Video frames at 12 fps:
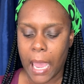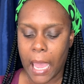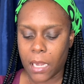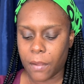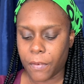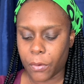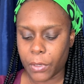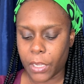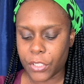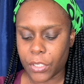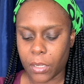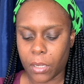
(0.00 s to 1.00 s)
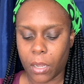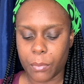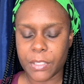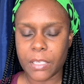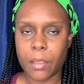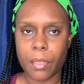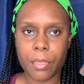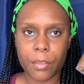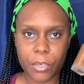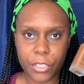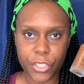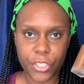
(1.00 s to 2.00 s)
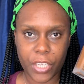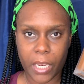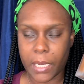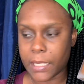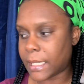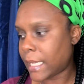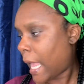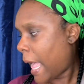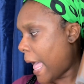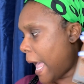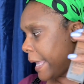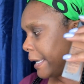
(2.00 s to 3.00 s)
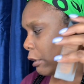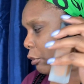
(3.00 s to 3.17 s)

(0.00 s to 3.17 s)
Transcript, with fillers: and the foundation comes in 30 shades and